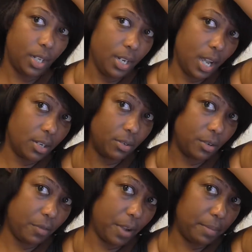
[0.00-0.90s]
and I don't
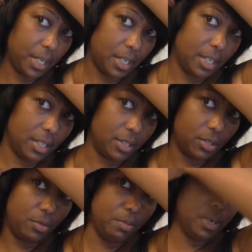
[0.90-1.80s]
know if I've been cutting
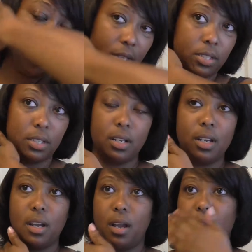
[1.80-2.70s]
too much,
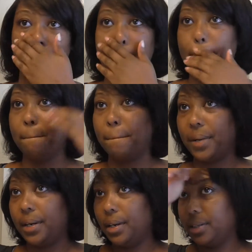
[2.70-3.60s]

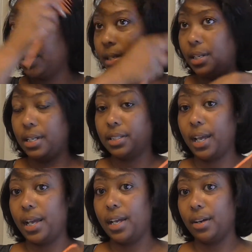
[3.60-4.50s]
but it's
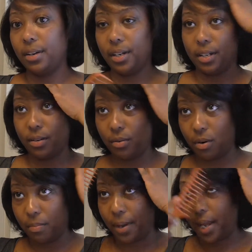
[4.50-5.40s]
hair. It'll
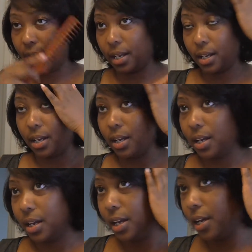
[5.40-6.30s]
grow back.
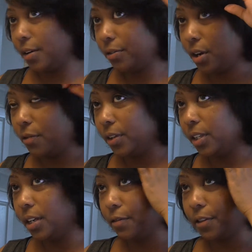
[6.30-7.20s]
Health over
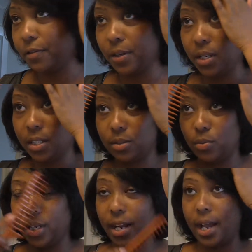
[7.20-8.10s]
length is
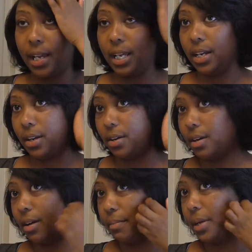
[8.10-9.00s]
what I hear.
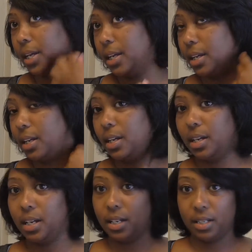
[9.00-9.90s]
I mean,
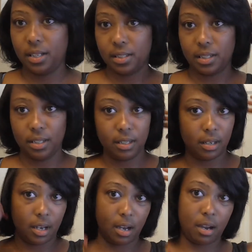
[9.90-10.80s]
it doesn't
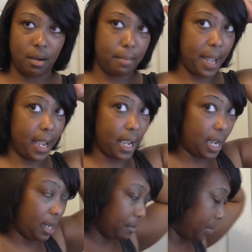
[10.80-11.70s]
look bad,